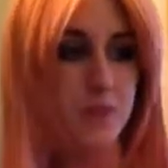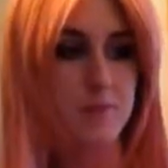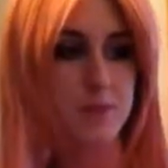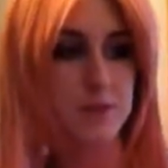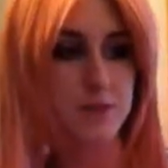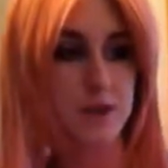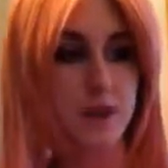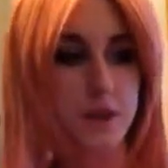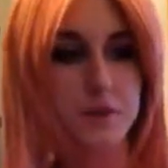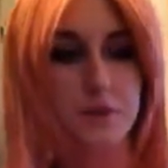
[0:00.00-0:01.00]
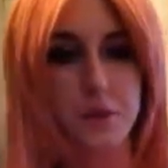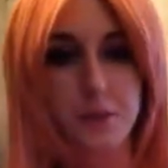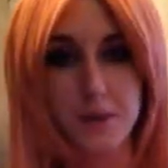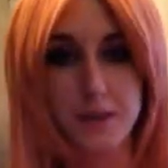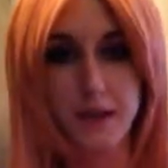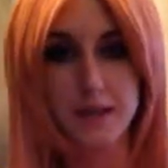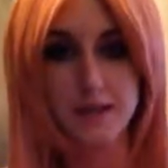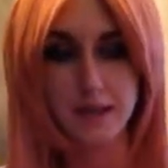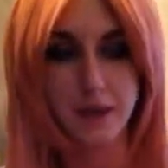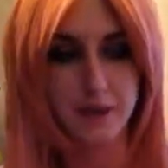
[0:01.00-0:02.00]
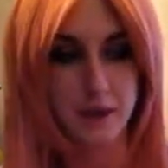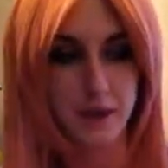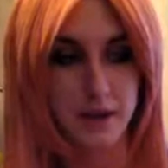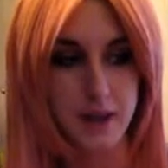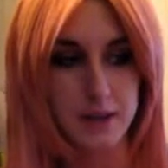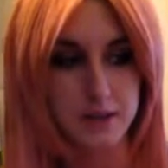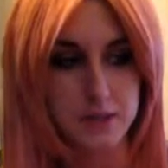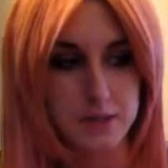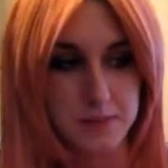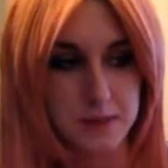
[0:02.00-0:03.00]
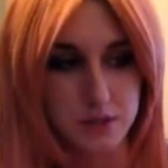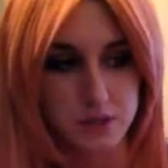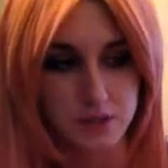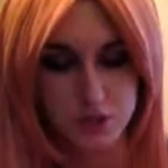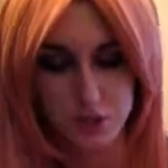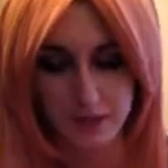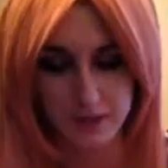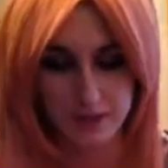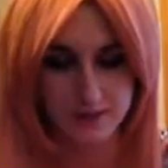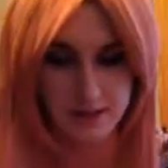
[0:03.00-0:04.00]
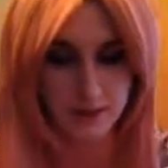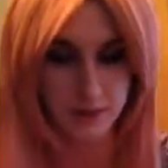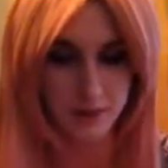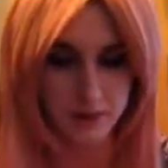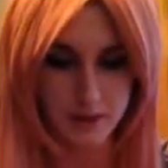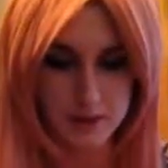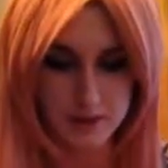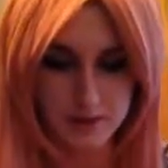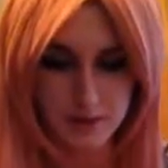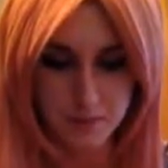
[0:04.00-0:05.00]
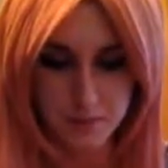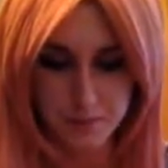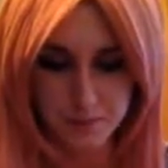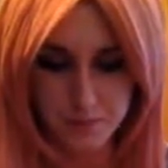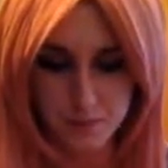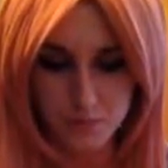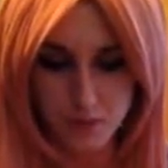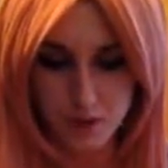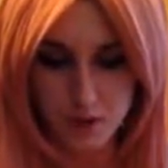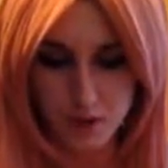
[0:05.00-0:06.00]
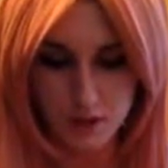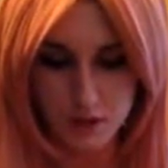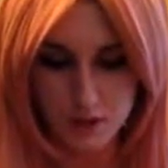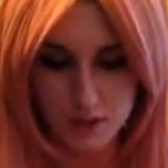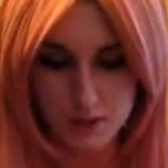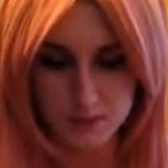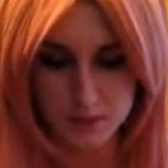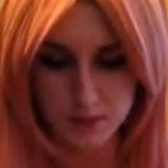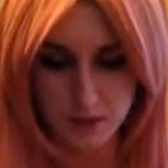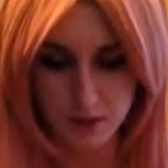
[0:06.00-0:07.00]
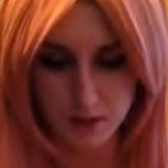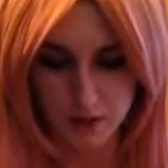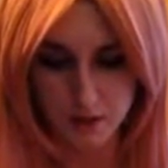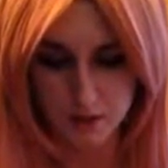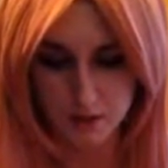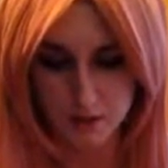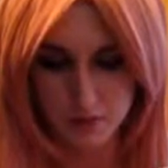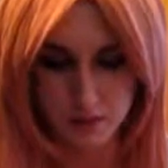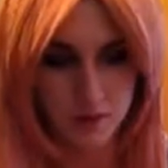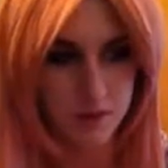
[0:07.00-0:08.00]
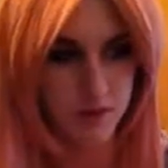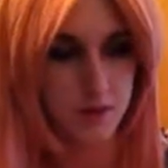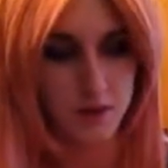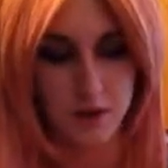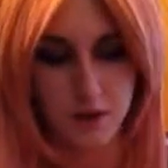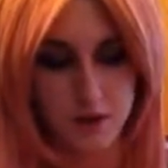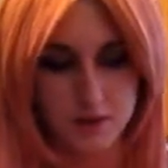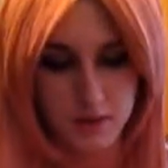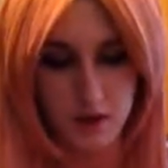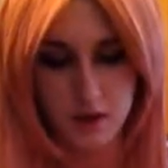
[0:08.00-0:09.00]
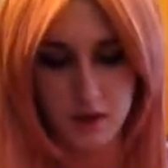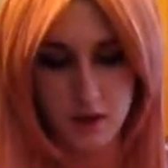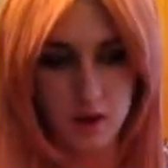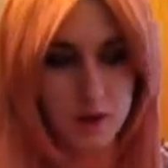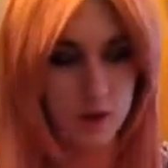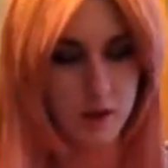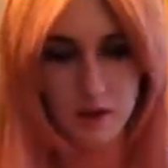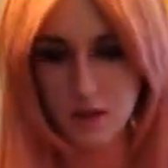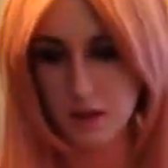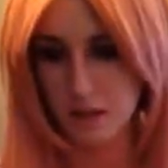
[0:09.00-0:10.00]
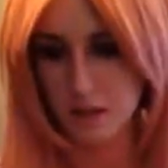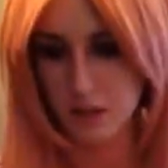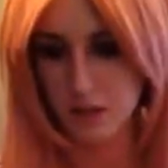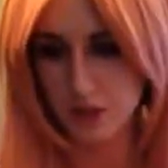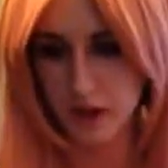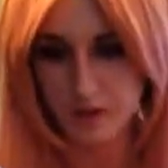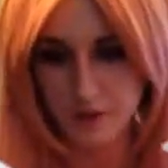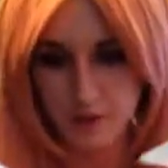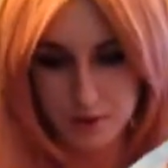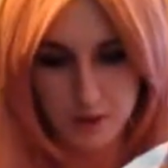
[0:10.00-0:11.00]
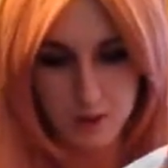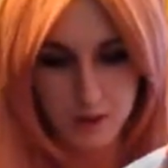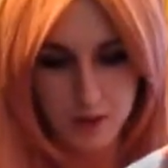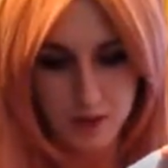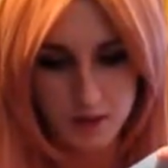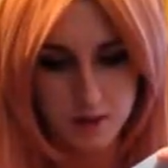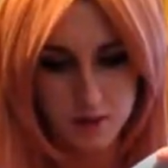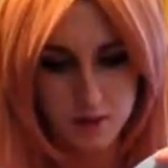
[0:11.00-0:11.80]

I'm fixing to hot glue her wing back together right now as we speak just to show how easy it really is. All you do is put some hot glue there, make sure I have her the right way,